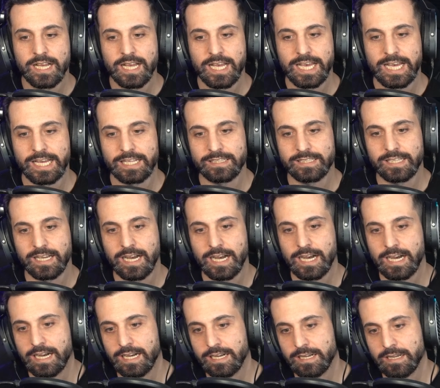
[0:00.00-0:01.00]
and
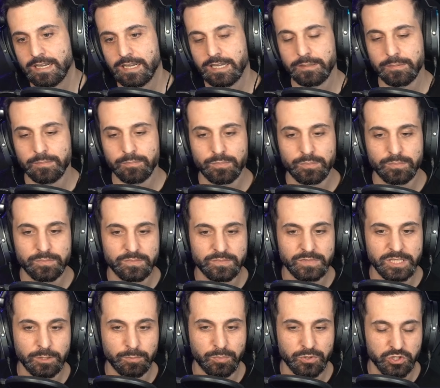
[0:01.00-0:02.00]

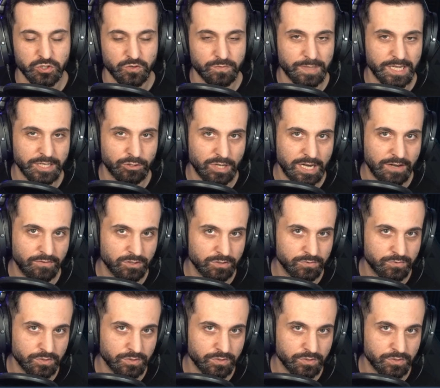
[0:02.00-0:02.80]
preserve my Graveler for